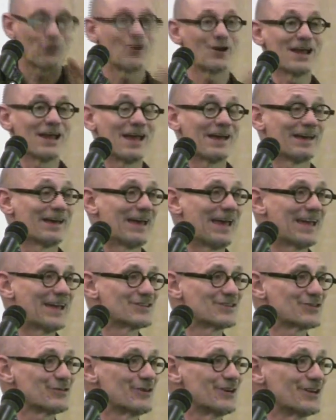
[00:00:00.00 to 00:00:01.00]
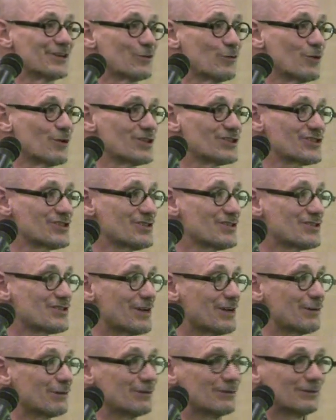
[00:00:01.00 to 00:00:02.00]
before I answer any questions,
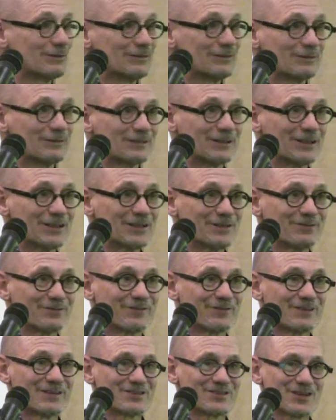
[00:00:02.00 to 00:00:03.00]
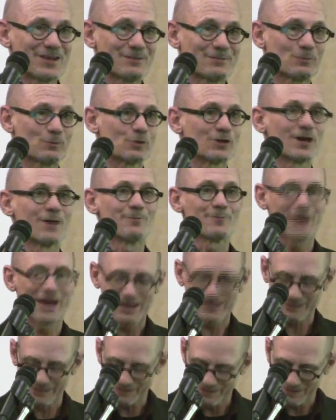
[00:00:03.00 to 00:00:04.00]
I'll leave this up. We'll come back